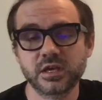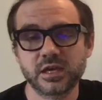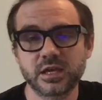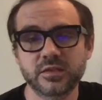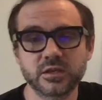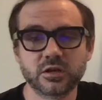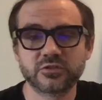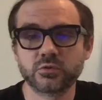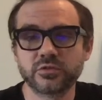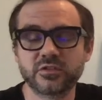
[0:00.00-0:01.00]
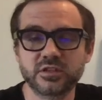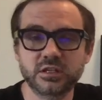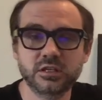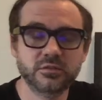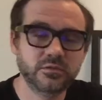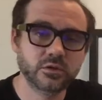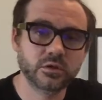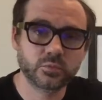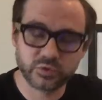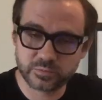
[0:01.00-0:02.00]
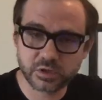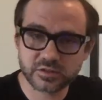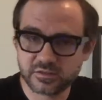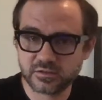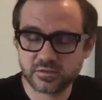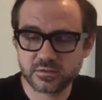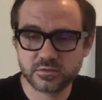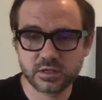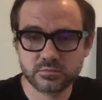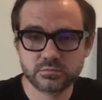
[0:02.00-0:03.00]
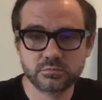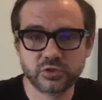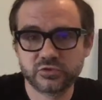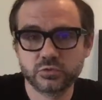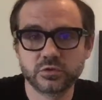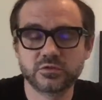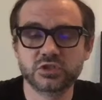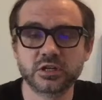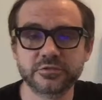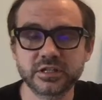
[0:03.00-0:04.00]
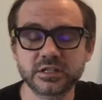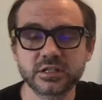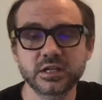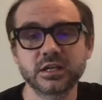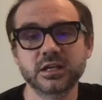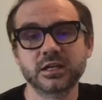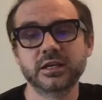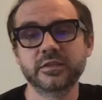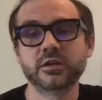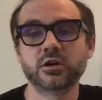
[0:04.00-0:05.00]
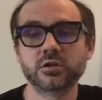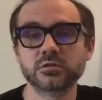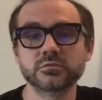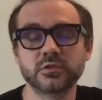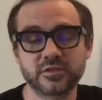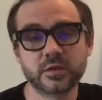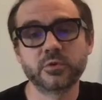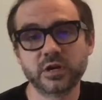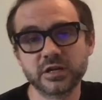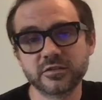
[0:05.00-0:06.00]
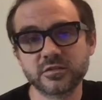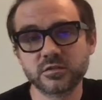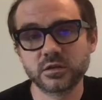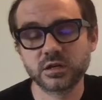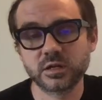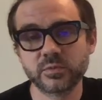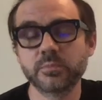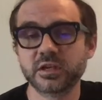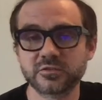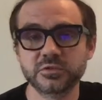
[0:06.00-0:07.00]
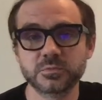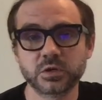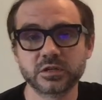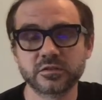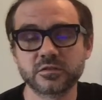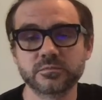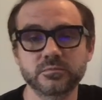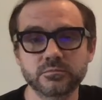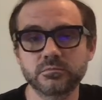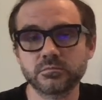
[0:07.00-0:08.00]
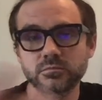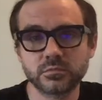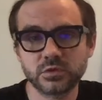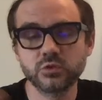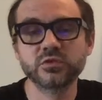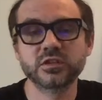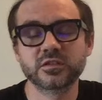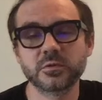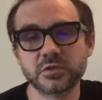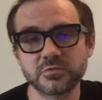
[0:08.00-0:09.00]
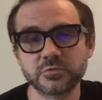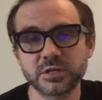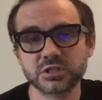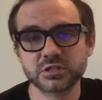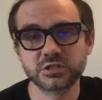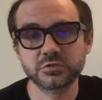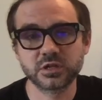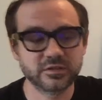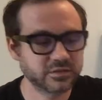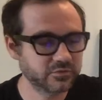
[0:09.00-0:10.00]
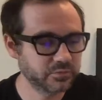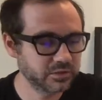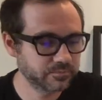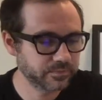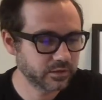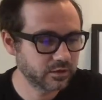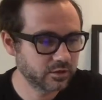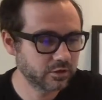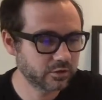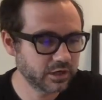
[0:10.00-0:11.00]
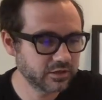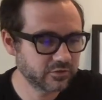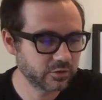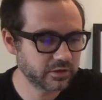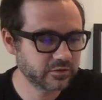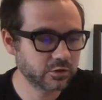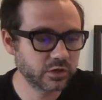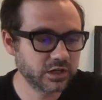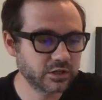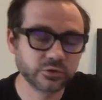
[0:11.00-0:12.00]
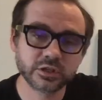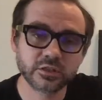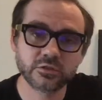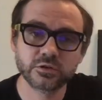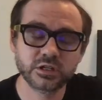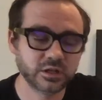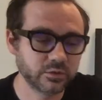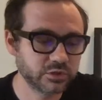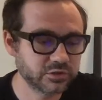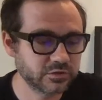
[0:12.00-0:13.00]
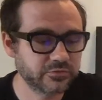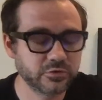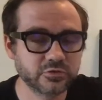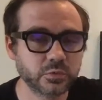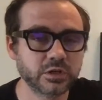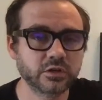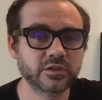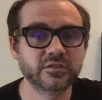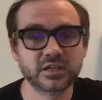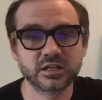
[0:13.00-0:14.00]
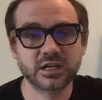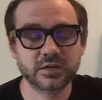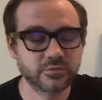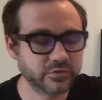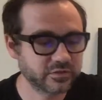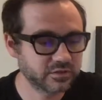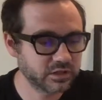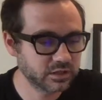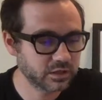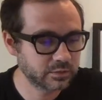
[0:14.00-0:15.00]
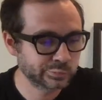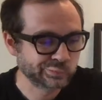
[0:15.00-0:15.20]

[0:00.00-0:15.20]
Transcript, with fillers: And then I'll sort of see the responses that the students generate, and then I'll summarize um, the best response using some of the information that you guys give me. All right, so let's go ahead and look at 39, which is the first one on the second half of this study guide.